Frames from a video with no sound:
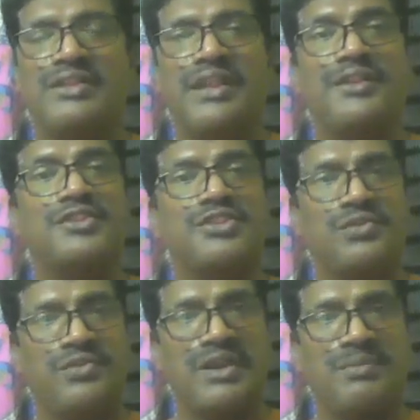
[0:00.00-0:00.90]
Thank you
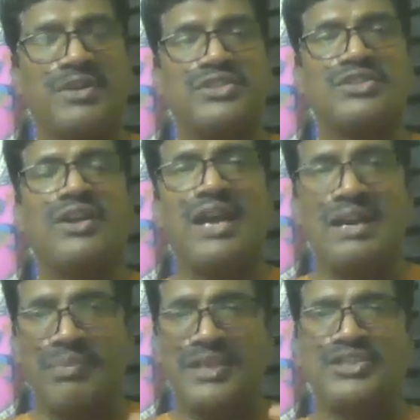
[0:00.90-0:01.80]
so very much.
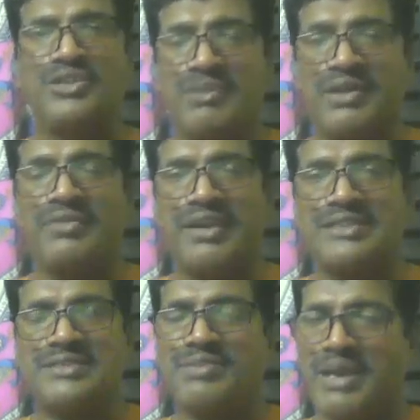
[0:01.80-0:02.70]
God bless you, my
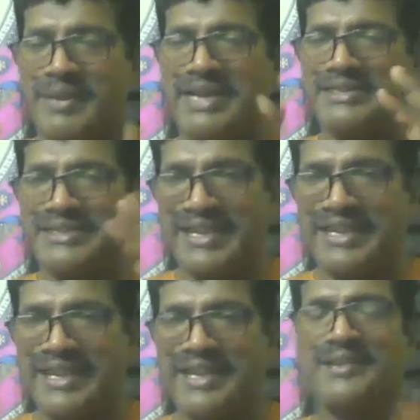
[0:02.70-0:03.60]
friends. Bye bye. Take
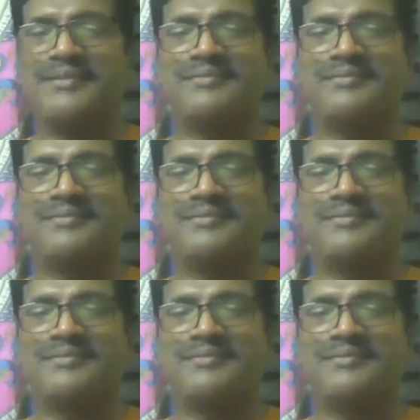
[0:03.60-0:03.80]
care.